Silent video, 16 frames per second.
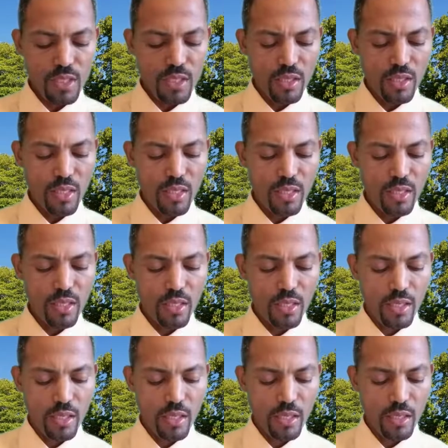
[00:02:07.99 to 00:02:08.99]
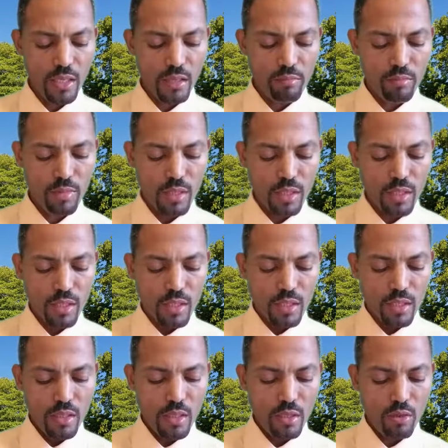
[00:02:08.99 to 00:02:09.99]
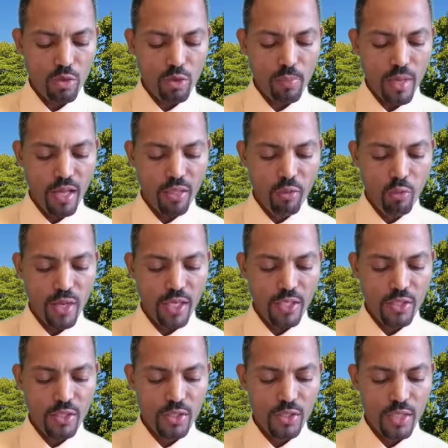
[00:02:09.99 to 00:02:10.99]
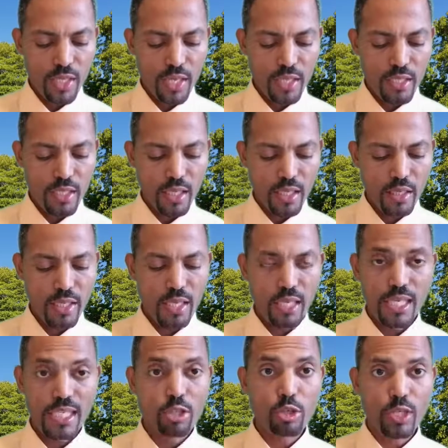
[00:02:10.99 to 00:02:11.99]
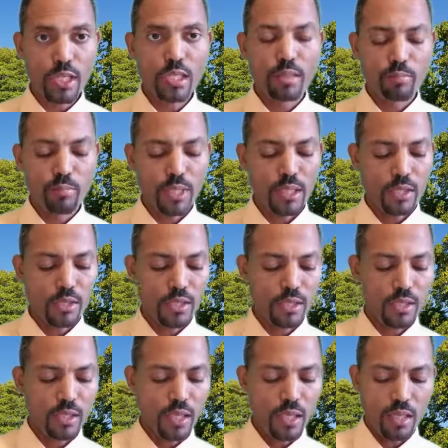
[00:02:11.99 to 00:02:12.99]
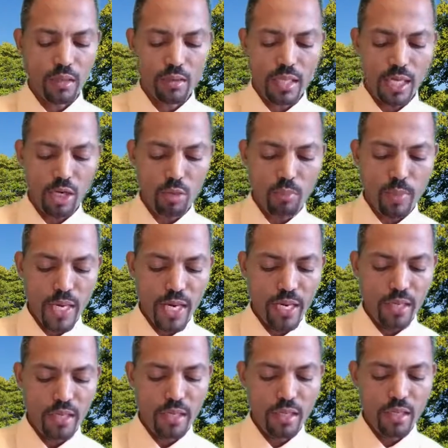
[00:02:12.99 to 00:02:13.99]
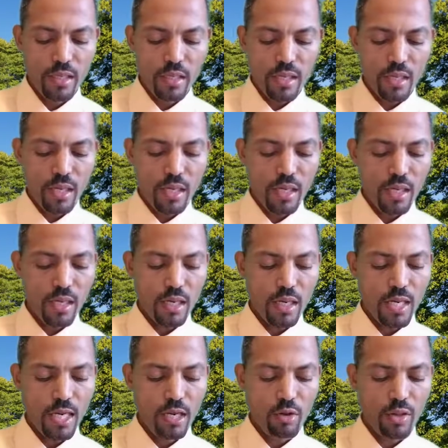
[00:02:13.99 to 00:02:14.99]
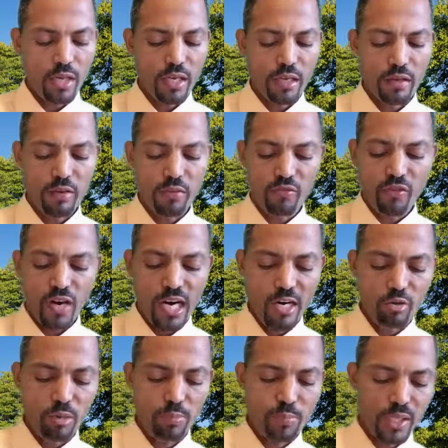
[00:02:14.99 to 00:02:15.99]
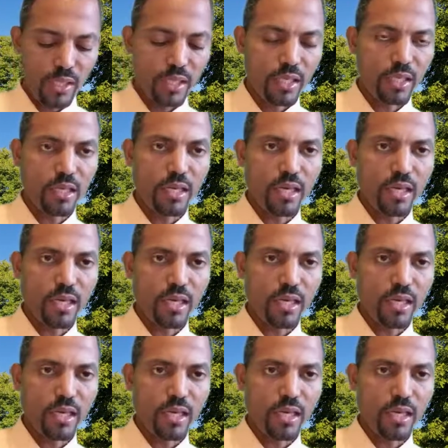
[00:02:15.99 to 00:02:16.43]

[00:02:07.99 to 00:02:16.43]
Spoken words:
the neural pathways and the electrical impulses in our brain, how they fire repeatedly